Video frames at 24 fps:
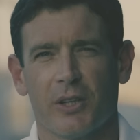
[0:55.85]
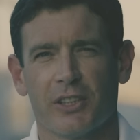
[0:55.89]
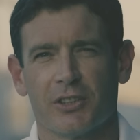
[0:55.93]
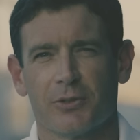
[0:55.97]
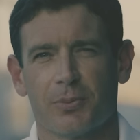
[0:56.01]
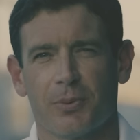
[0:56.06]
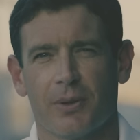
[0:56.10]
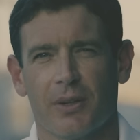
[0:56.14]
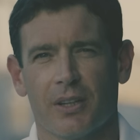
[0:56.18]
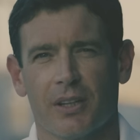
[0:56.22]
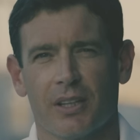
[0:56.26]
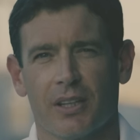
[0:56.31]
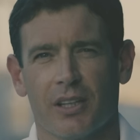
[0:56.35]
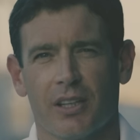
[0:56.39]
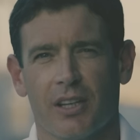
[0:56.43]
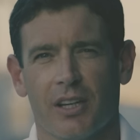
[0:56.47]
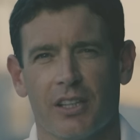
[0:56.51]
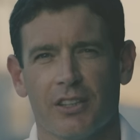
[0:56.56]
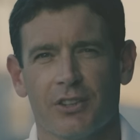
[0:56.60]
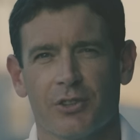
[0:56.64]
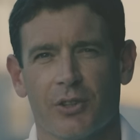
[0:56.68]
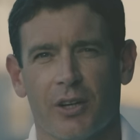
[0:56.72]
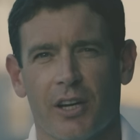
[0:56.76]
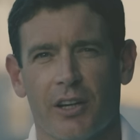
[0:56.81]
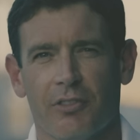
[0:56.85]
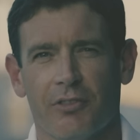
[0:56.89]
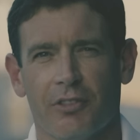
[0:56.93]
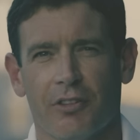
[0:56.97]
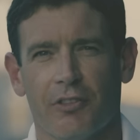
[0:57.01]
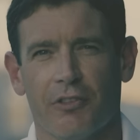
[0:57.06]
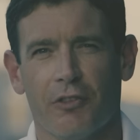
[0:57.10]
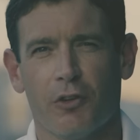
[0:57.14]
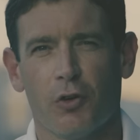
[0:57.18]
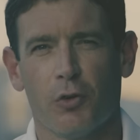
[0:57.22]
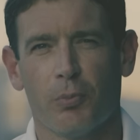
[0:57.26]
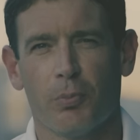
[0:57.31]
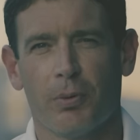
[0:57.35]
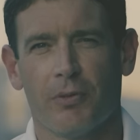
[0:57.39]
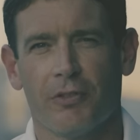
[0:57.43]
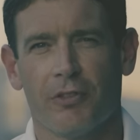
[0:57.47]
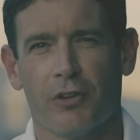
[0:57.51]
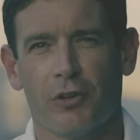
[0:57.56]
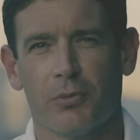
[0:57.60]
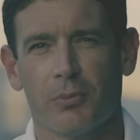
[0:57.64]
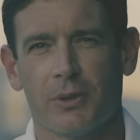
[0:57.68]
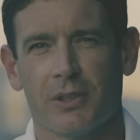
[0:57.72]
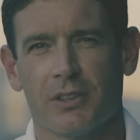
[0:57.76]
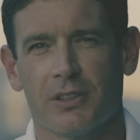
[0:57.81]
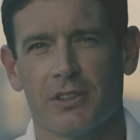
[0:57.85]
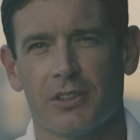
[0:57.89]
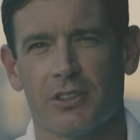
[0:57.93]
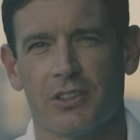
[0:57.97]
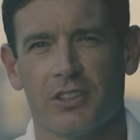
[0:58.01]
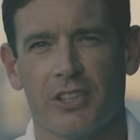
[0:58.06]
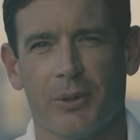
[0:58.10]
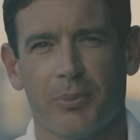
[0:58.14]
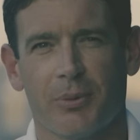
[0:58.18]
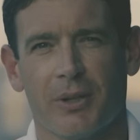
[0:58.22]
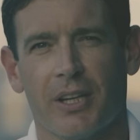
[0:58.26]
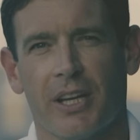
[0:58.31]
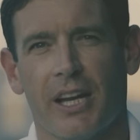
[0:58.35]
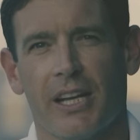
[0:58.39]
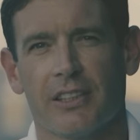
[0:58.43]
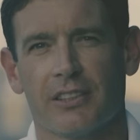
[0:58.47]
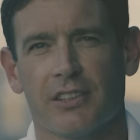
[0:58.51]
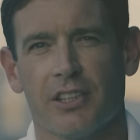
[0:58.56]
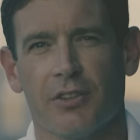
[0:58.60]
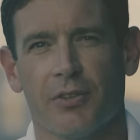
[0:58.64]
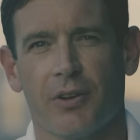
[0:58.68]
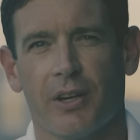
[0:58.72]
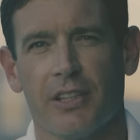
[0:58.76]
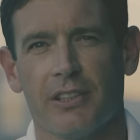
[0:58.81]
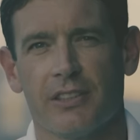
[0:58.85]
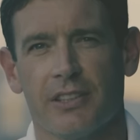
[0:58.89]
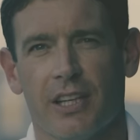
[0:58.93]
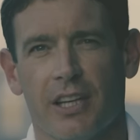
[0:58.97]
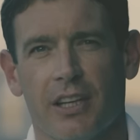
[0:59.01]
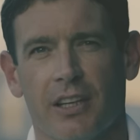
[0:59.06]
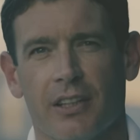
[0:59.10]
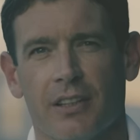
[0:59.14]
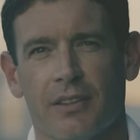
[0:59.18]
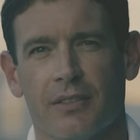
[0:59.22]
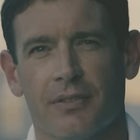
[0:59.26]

Westbrook, and I drive for Ford Performance Chip Ganassi Racing.